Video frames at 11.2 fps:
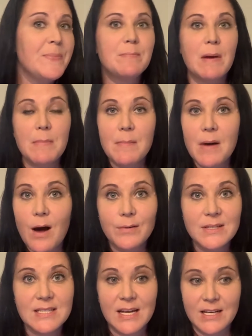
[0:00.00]
My mama
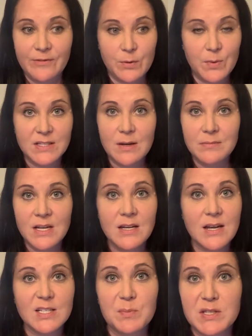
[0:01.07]
always said, if you want something done,
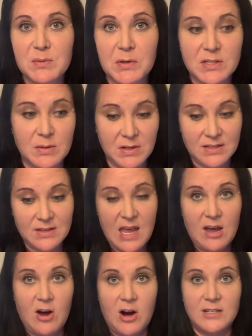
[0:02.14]
you ask the busy person because
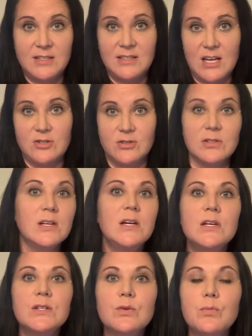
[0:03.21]
they are scheduled.
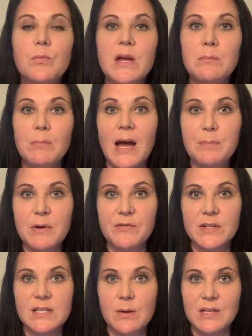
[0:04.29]
So in my
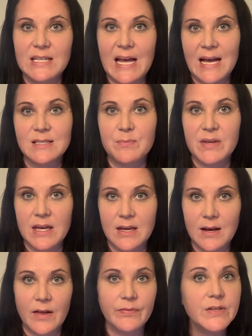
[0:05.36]
preference, I wanted to add something in.
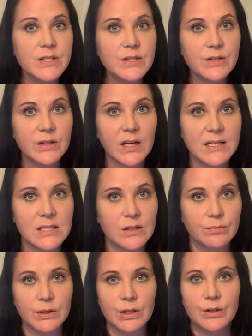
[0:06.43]
And this is a good idea
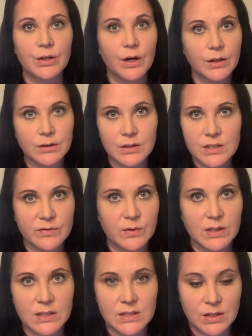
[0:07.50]
regardless of what
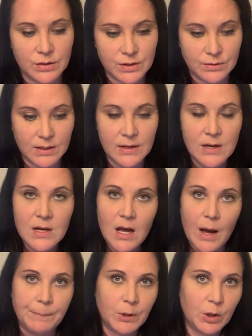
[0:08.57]
it is that you're doing.
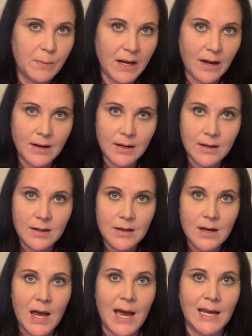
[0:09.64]
A probiotic
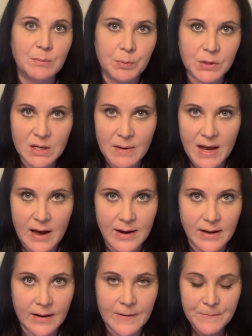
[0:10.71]
and a prebiotic.